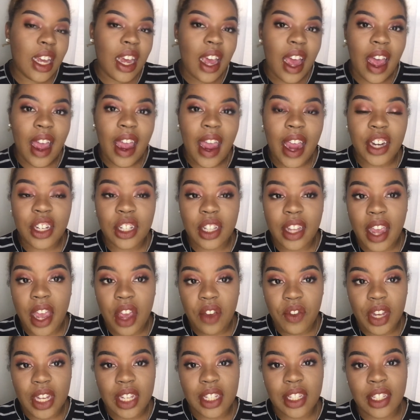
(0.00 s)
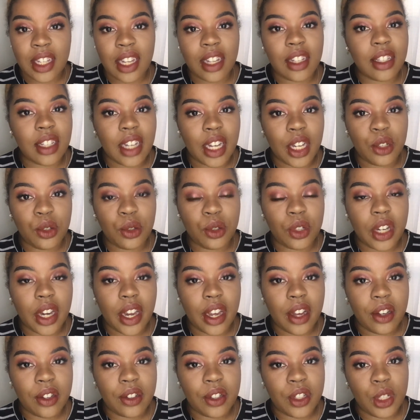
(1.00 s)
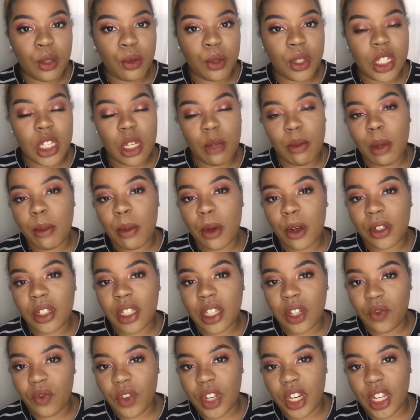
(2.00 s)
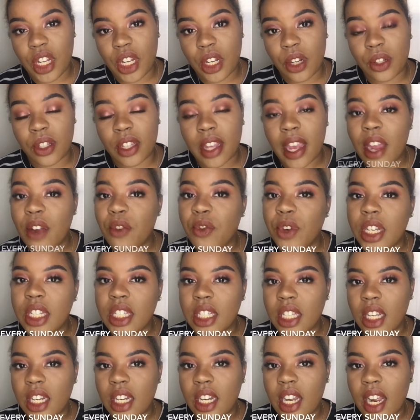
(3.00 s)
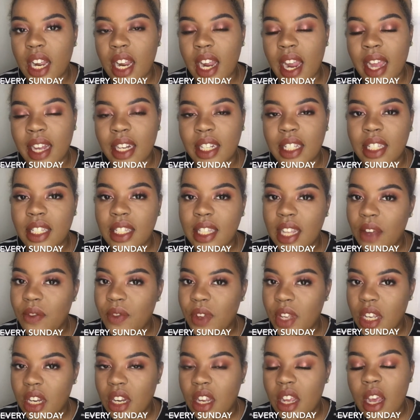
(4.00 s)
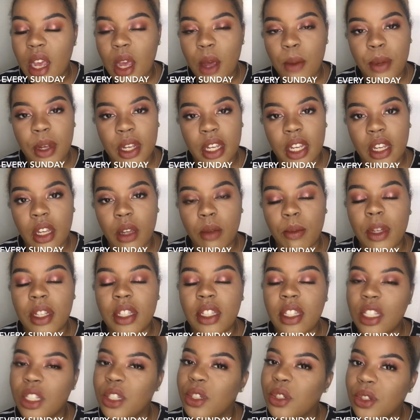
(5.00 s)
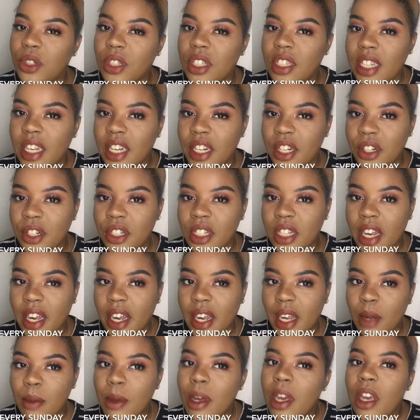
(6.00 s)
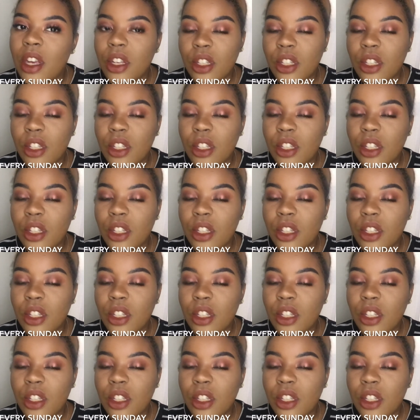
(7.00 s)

I actually have a set schedule now, so you will see me posting videos every Sunday at 7 p.m. Central Standard Time.